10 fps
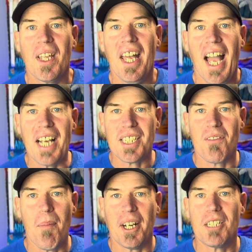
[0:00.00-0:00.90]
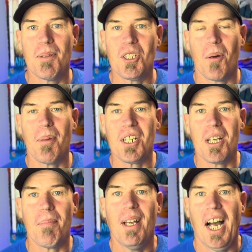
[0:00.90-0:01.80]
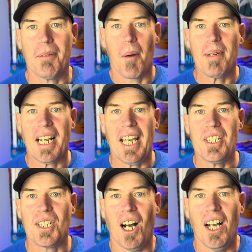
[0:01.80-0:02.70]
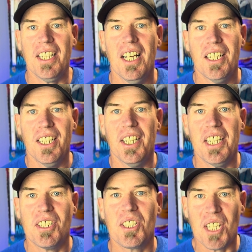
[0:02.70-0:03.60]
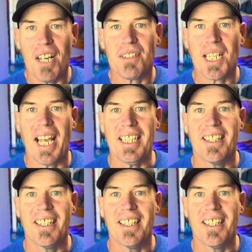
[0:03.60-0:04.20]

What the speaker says: As ever, my name's been John Bishop, and I'm a middle-aged guy learning to surf skate.